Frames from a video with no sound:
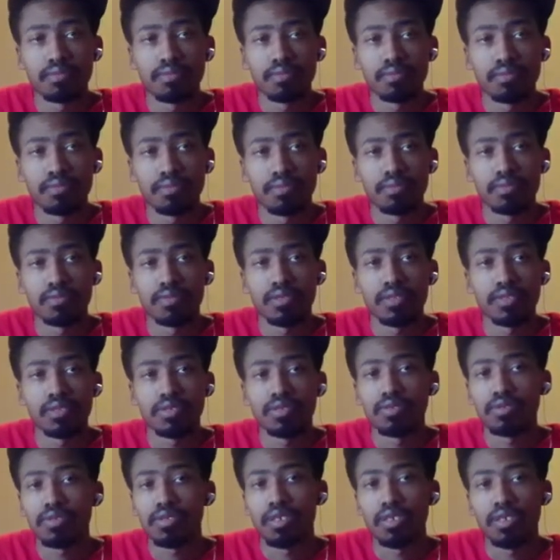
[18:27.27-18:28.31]
your
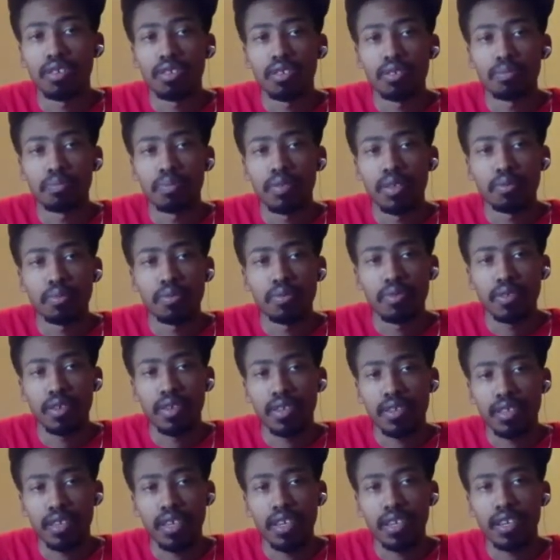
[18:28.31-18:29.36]
so-called people
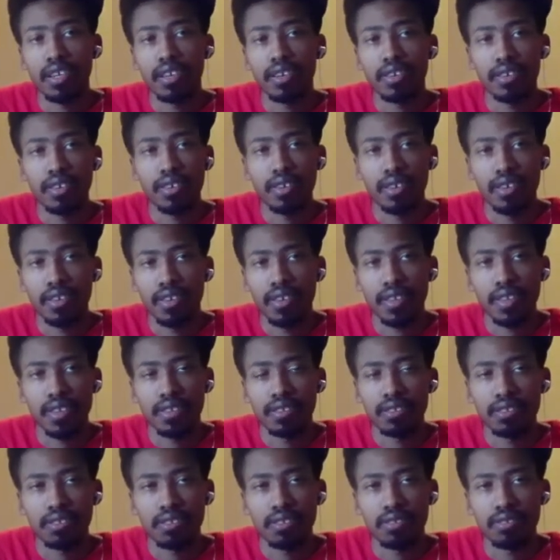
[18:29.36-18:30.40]
that care and all that,
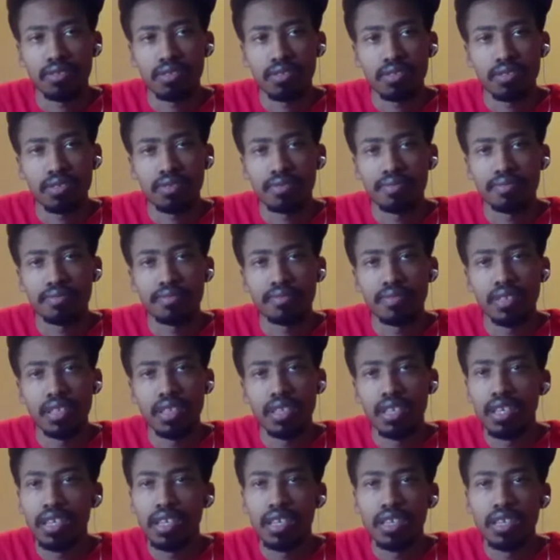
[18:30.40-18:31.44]
you don't,
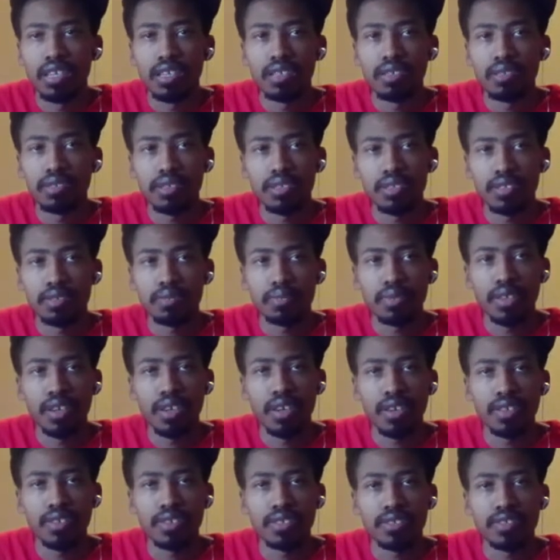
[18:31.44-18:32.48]
just to be
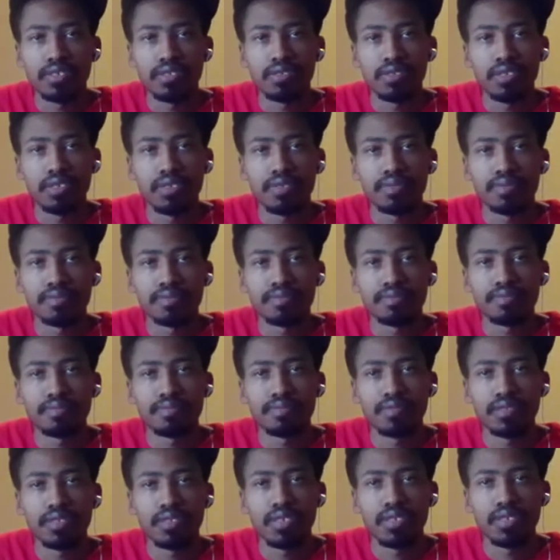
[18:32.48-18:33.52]
honest, you don't,
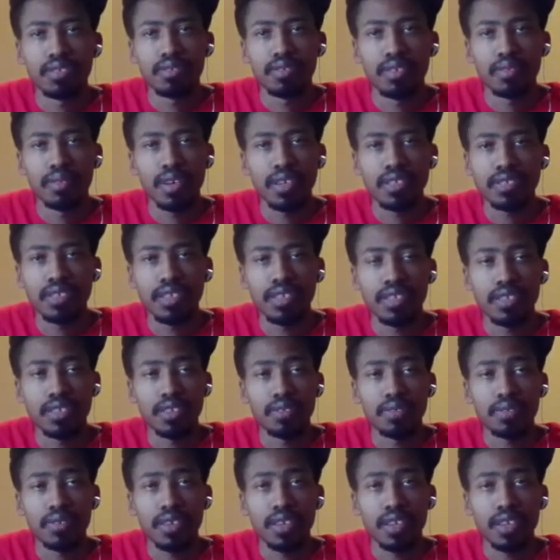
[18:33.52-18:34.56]
I'm not saying they
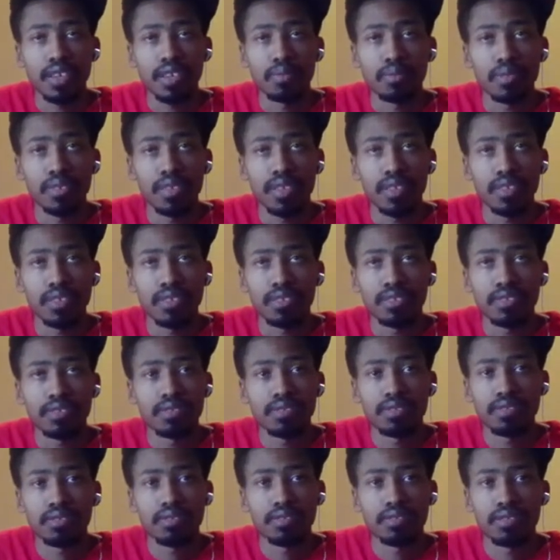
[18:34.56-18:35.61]
don't care, but they
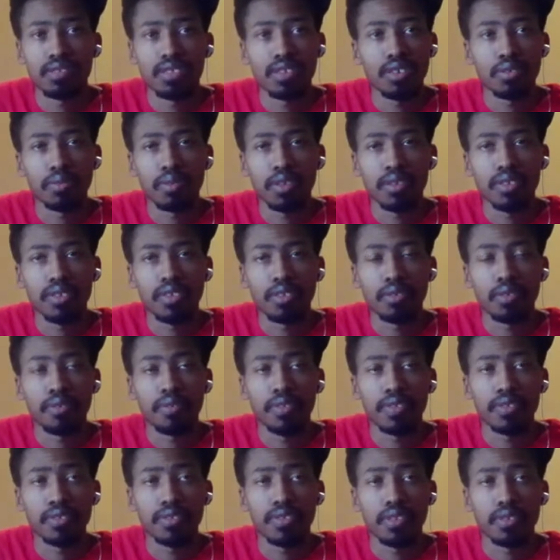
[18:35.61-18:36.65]
don't want to deal with
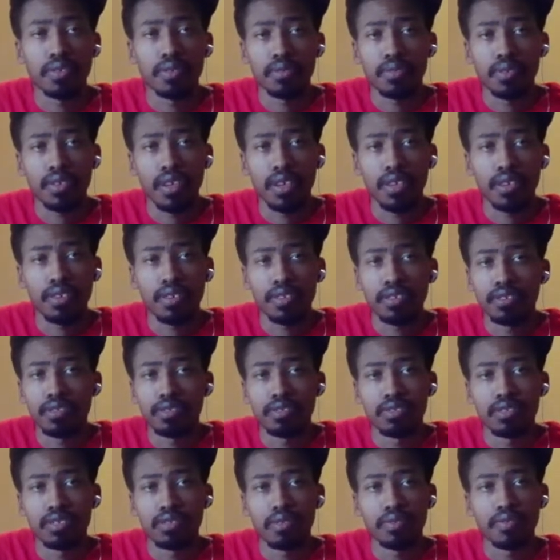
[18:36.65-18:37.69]
it. So you gotta
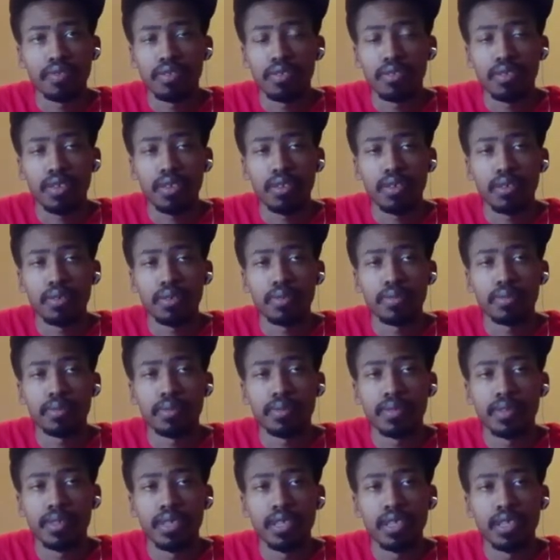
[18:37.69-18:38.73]
deal with it on your own,
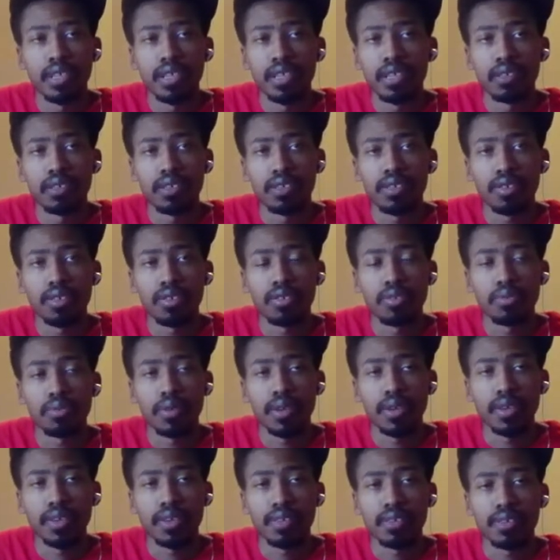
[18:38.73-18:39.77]
in your own
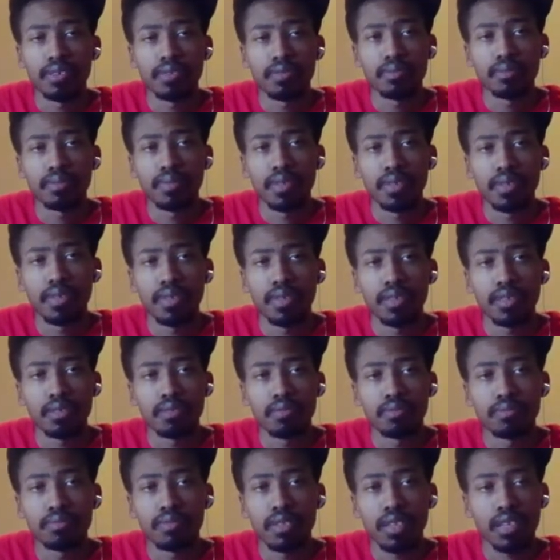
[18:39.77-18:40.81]
way. But
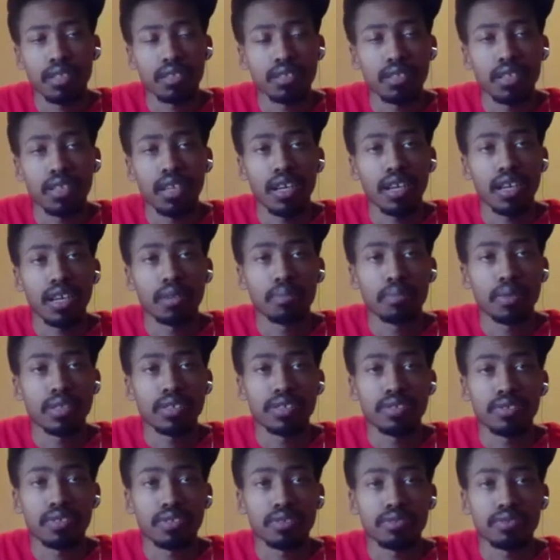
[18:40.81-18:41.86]
like I said, I have my
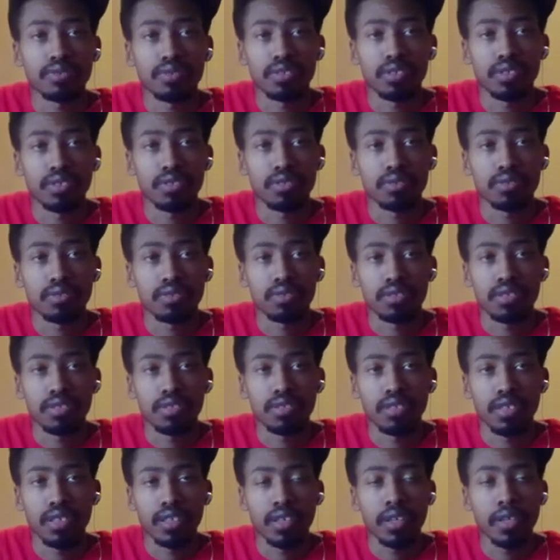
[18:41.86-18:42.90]
struggles still to this
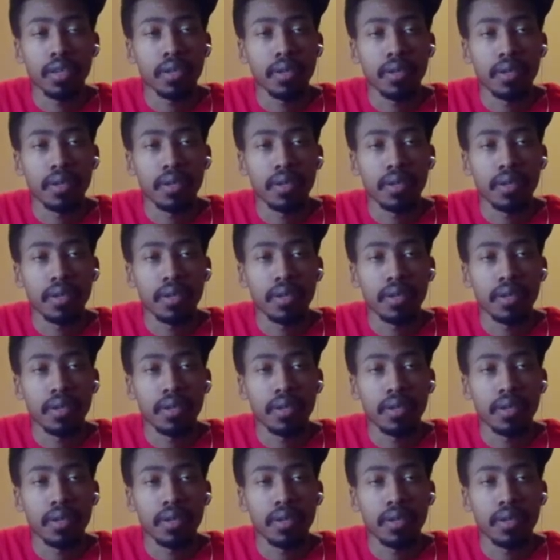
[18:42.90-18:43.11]
day,